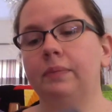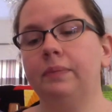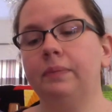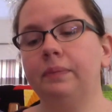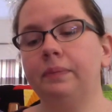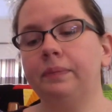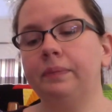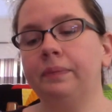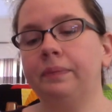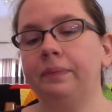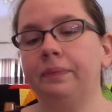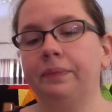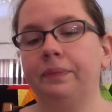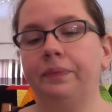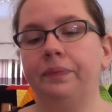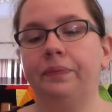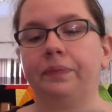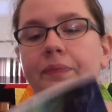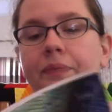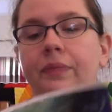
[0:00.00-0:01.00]

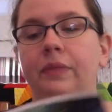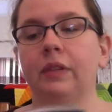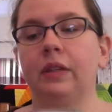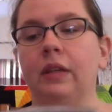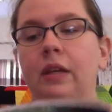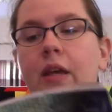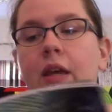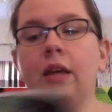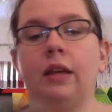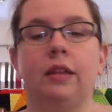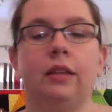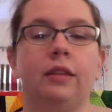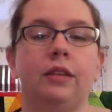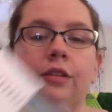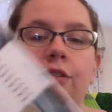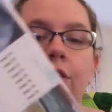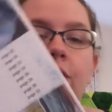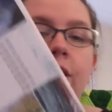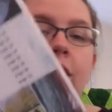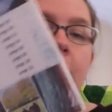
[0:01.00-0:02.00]

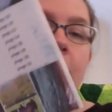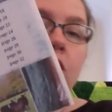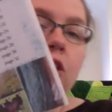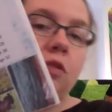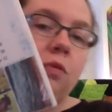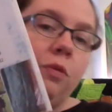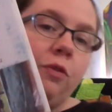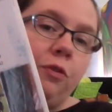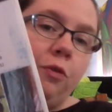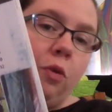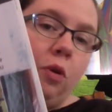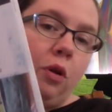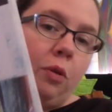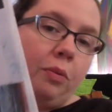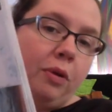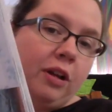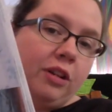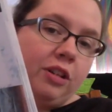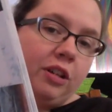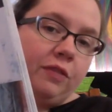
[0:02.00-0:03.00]
There's a section for
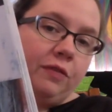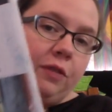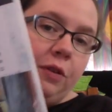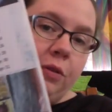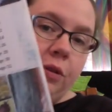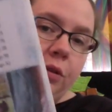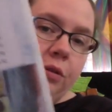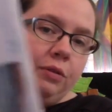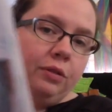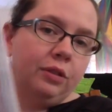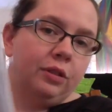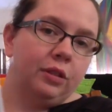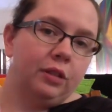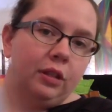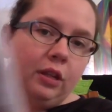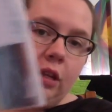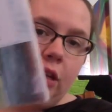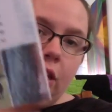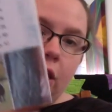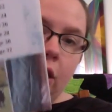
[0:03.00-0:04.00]
project photos,
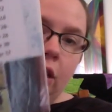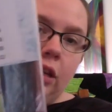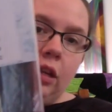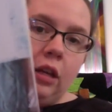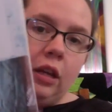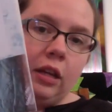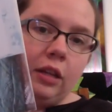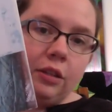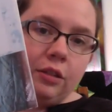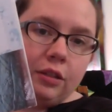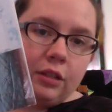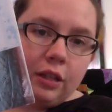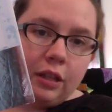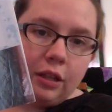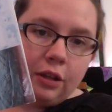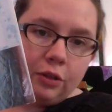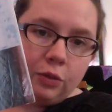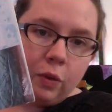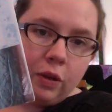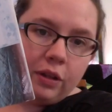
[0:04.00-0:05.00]
and you'll see
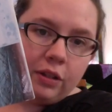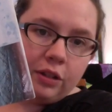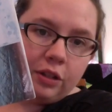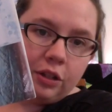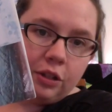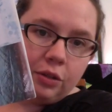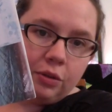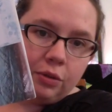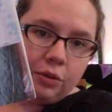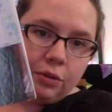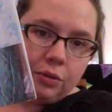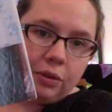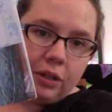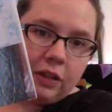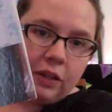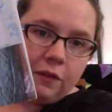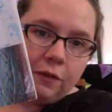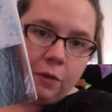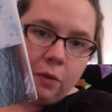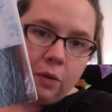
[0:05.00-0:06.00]
there's 1, 2,
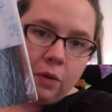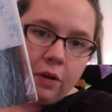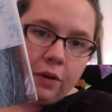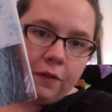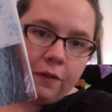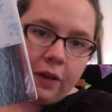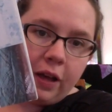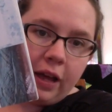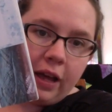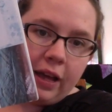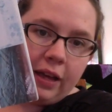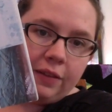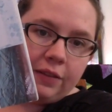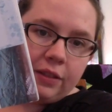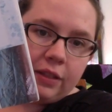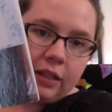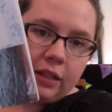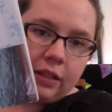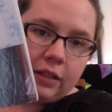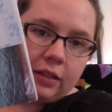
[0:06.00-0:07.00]
3, 4, 5,
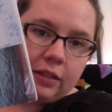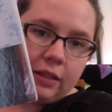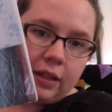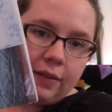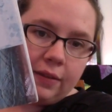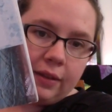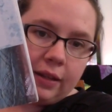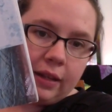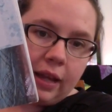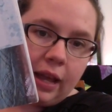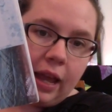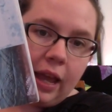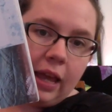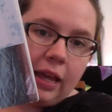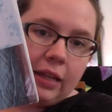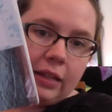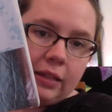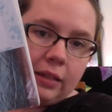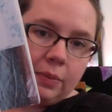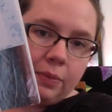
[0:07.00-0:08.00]
6, 7,
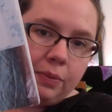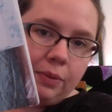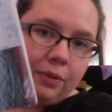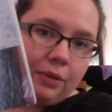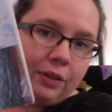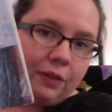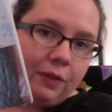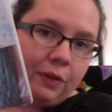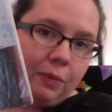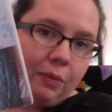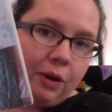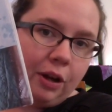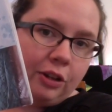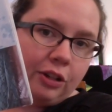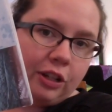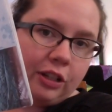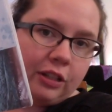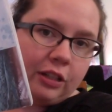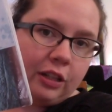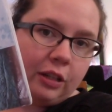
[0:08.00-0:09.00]
8 different
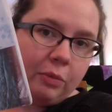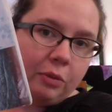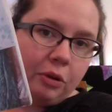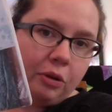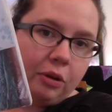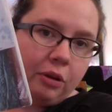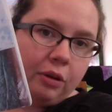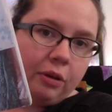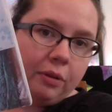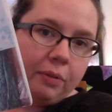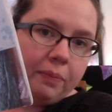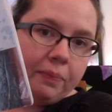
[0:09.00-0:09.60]
projects in the book.